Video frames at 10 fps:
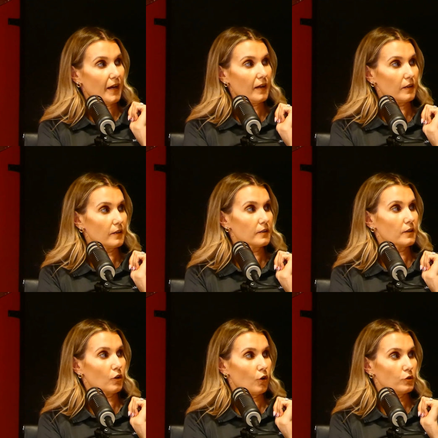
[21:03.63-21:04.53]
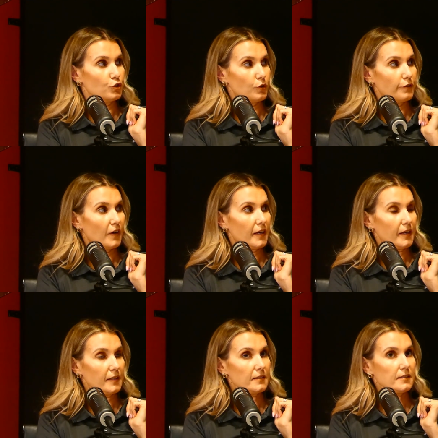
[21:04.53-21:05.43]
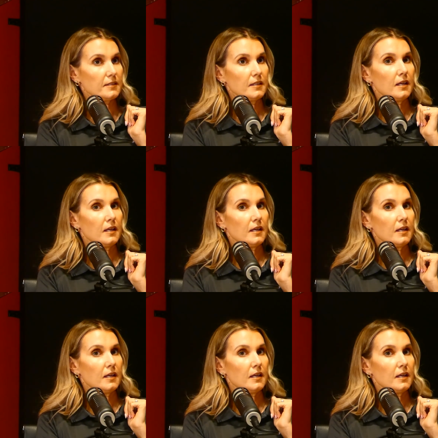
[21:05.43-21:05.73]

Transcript: Alan, go and do your finance.